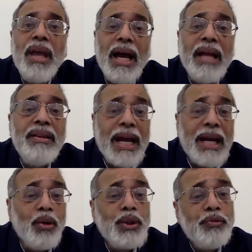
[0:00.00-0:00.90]
And that
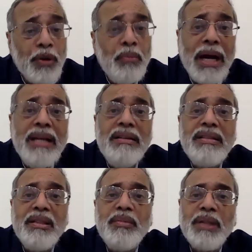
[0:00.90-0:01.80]
also for mild
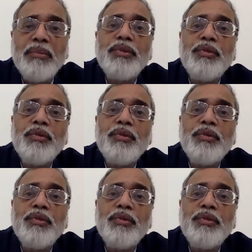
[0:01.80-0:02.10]
symptoms.